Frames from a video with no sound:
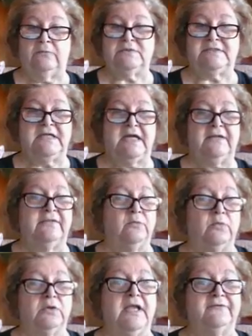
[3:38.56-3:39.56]
it was done. They
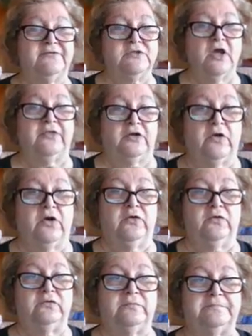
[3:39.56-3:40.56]
were left on their own.